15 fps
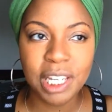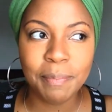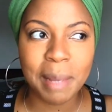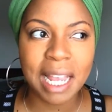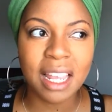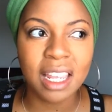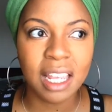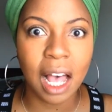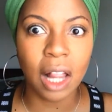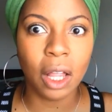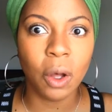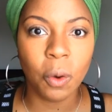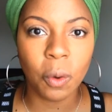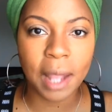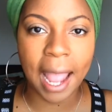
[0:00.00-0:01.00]
big
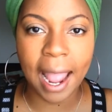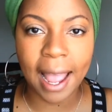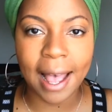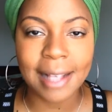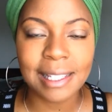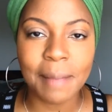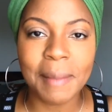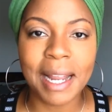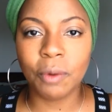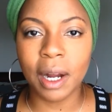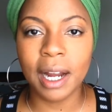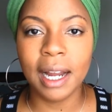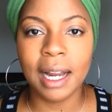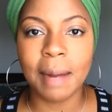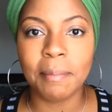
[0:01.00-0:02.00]
yellow cast. I mean,
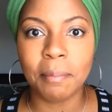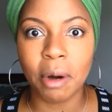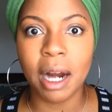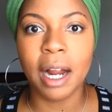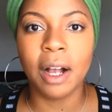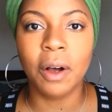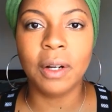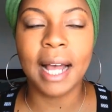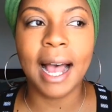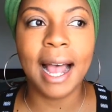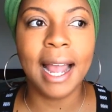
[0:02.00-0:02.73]
right? I'm brown.